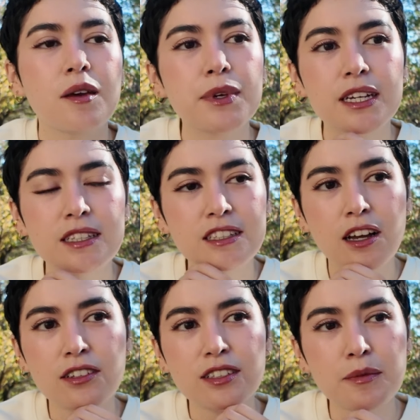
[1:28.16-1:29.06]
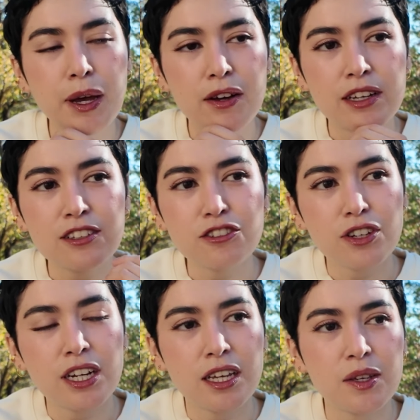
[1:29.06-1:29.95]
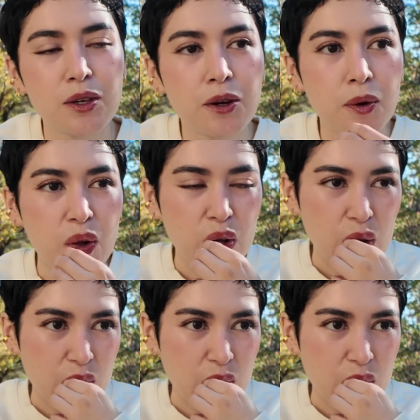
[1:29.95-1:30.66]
because it's not just about illustrating you're